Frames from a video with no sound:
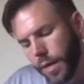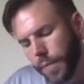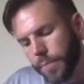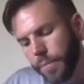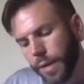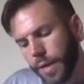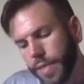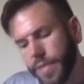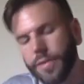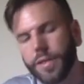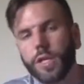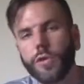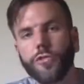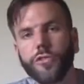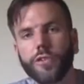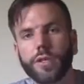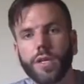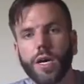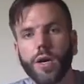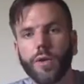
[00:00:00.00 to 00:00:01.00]
but something you
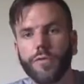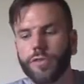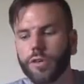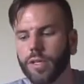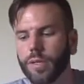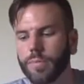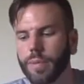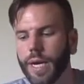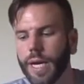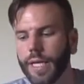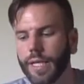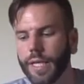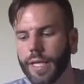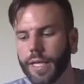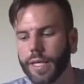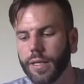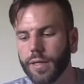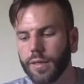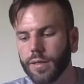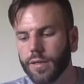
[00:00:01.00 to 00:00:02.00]
should know if you're going to buy,
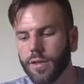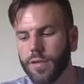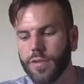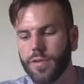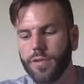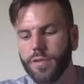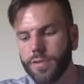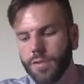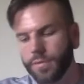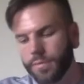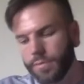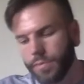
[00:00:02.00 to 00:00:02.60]
because